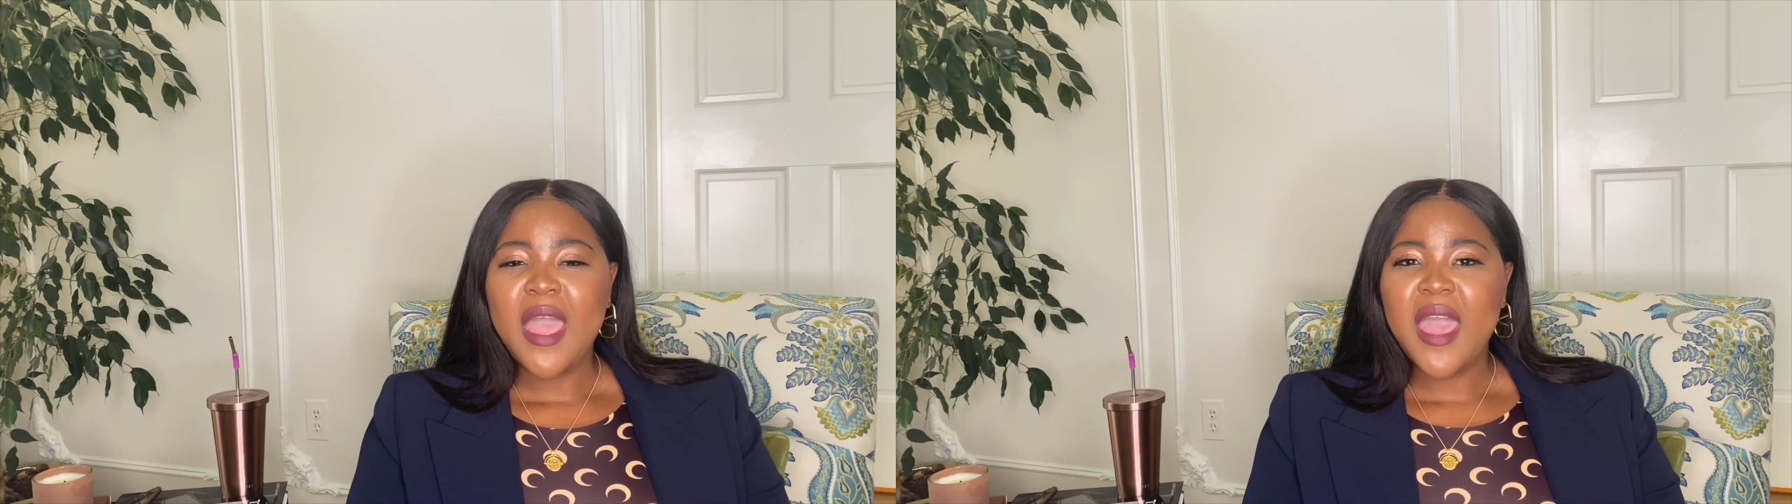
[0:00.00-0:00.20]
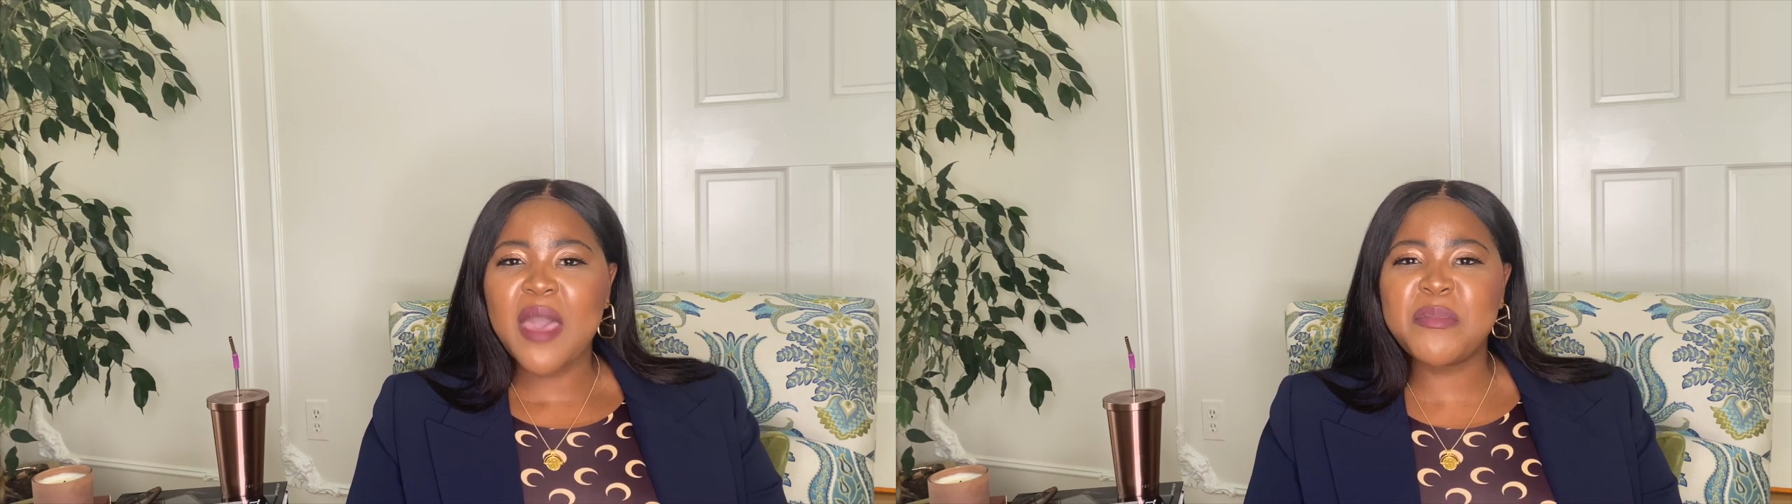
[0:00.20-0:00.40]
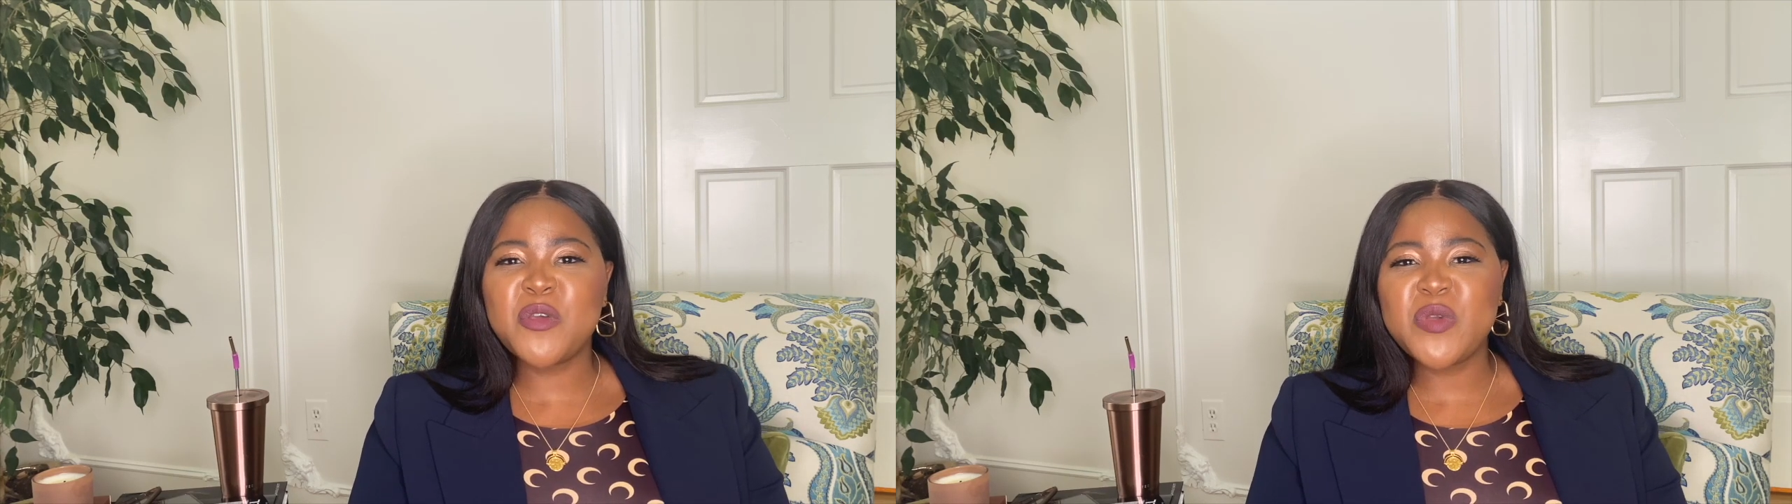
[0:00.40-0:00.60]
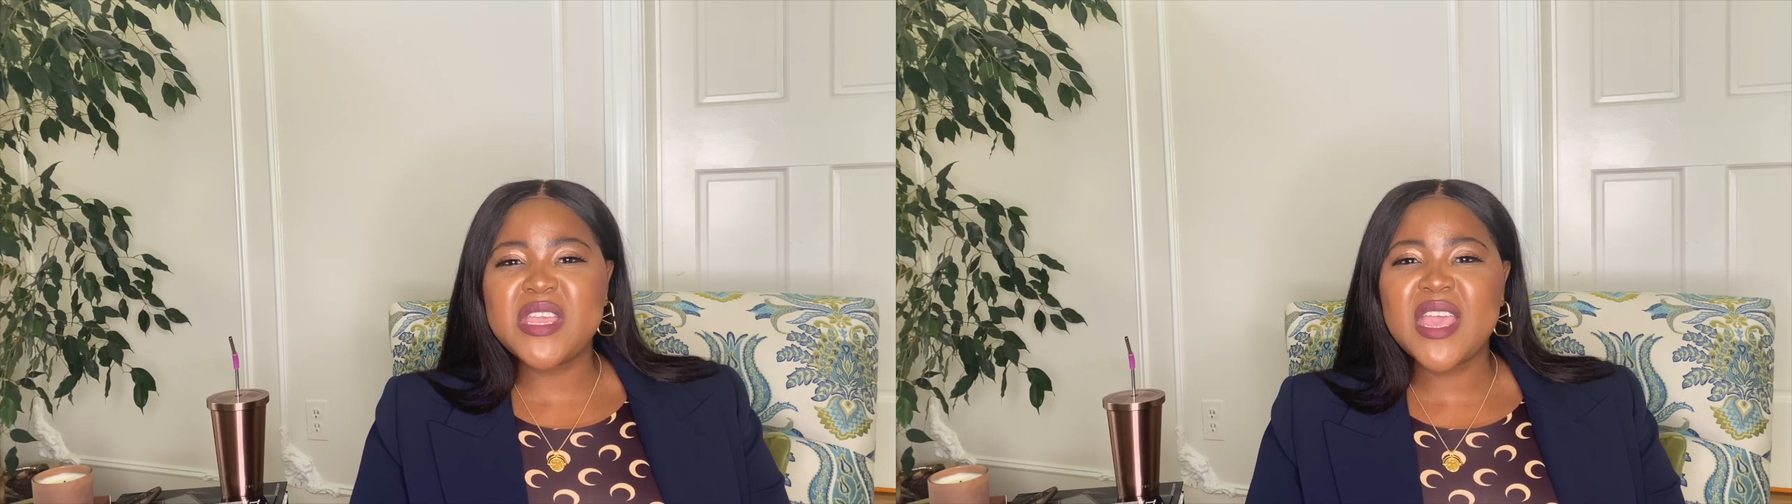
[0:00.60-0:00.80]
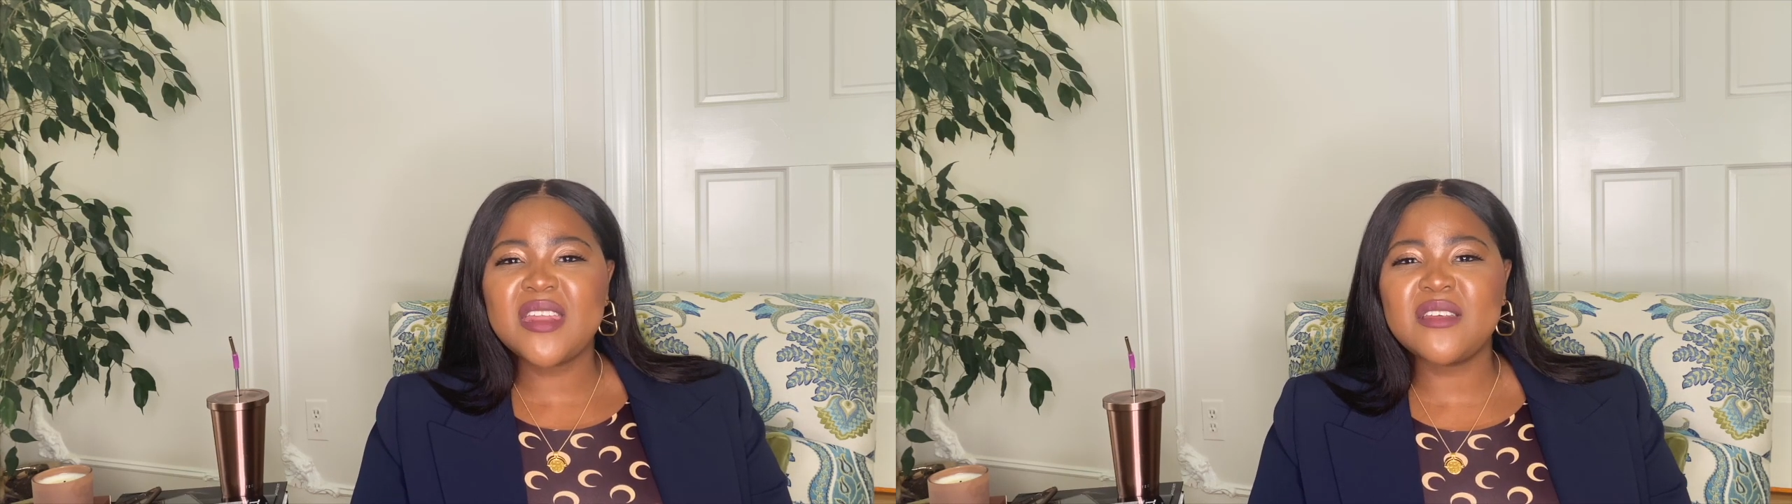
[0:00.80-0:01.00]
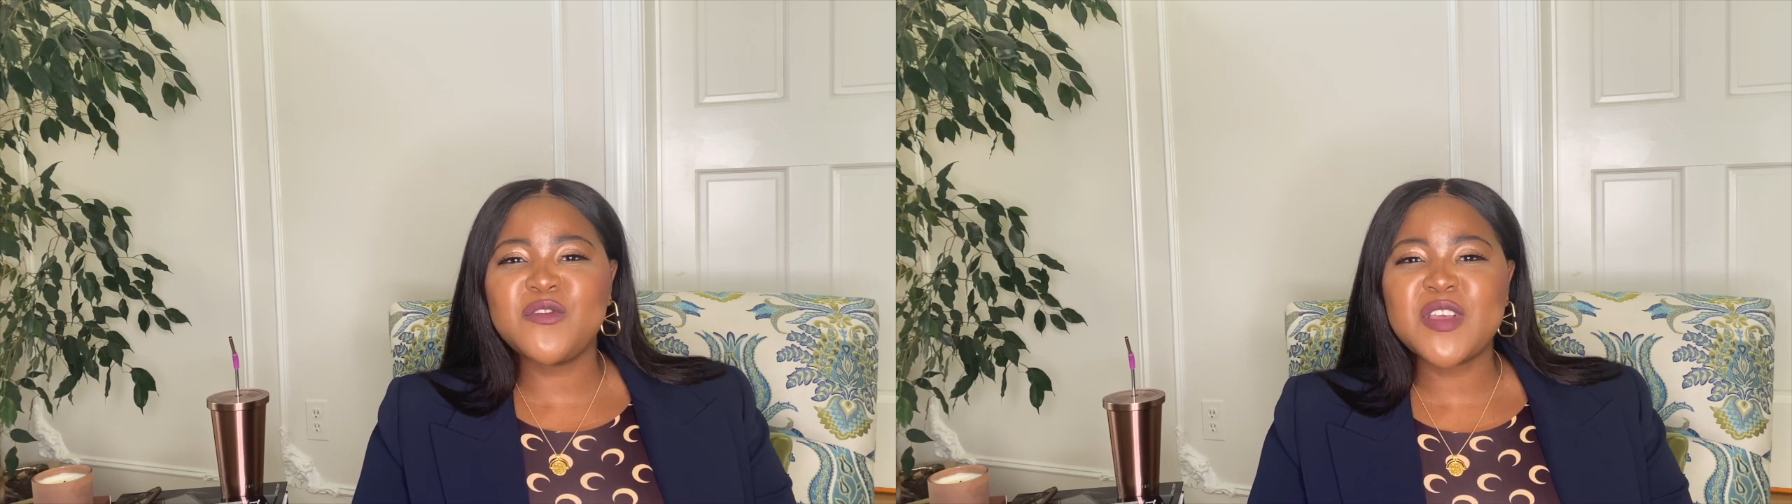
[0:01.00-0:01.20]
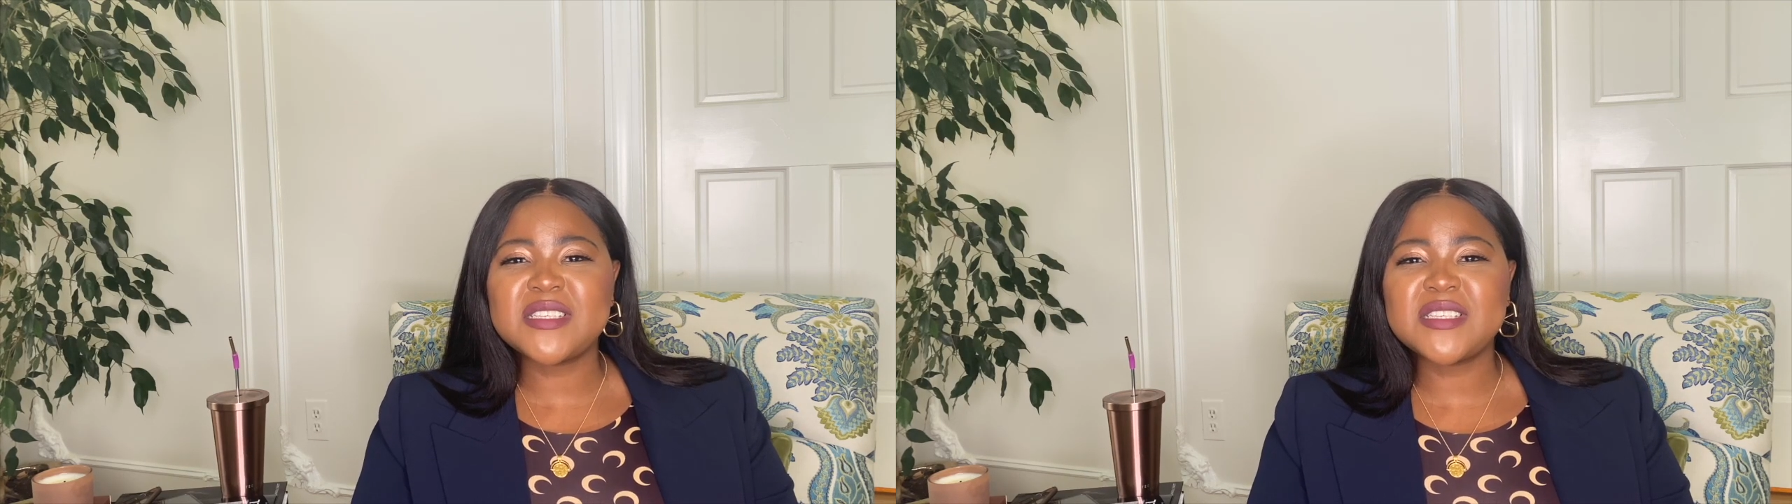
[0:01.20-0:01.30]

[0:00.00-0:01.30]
Happy weekend if you're